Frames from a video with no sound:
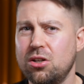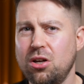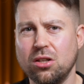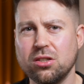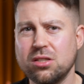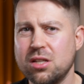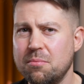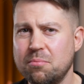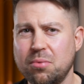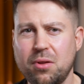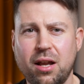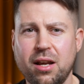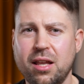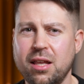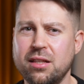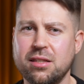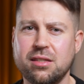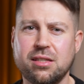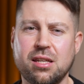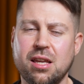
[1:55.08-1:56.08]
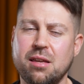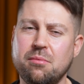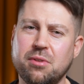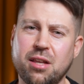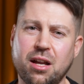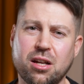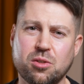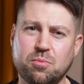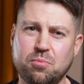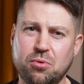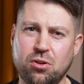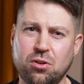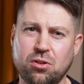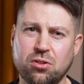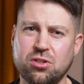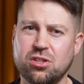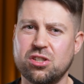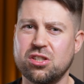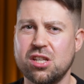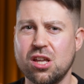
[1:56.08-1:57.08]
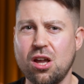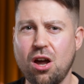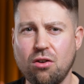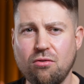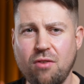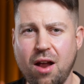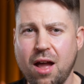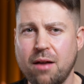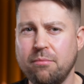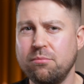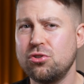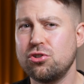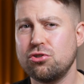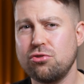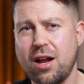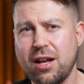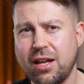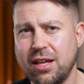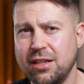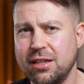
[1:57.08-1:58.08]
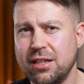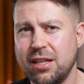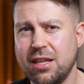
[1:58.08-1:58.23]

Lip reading: Content planning, team dashboards, CRM, tracking